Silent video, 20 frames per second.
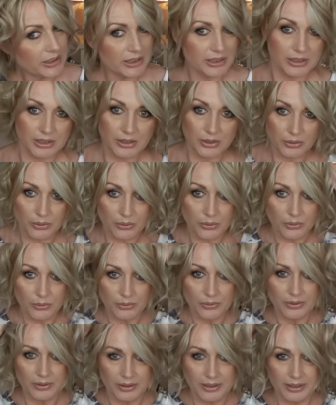to
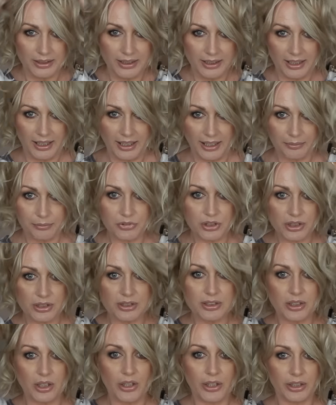do, I'm
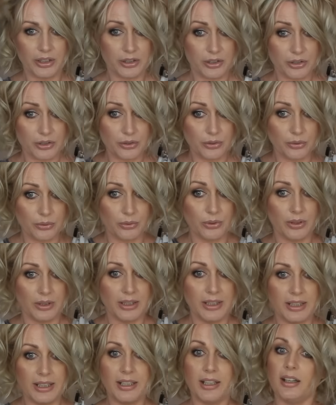just going to
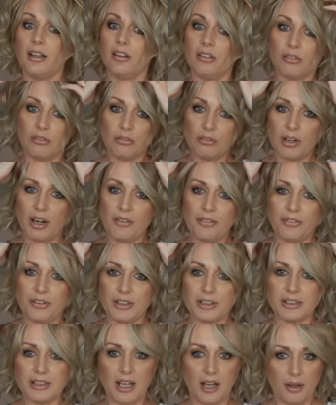rough
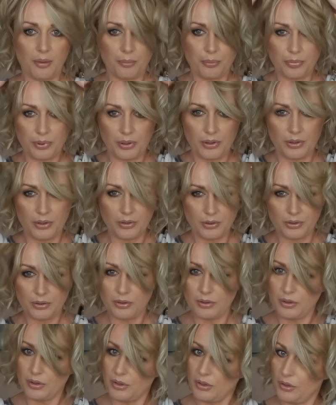it up
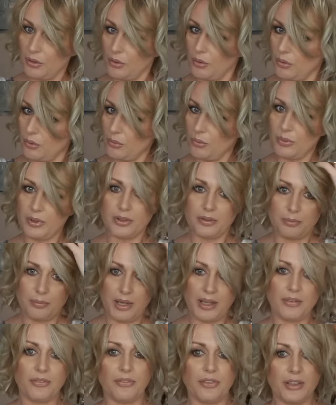with
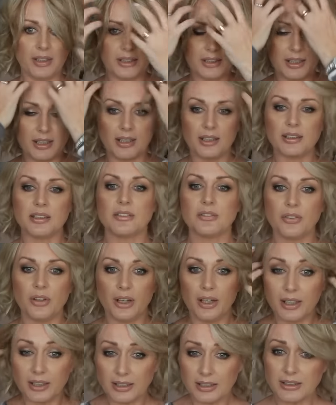my fingers
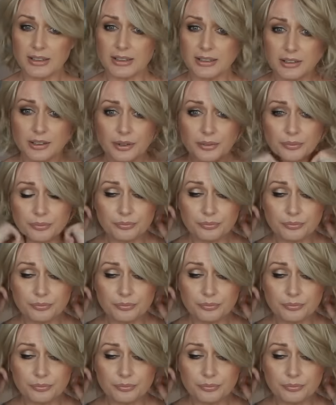first.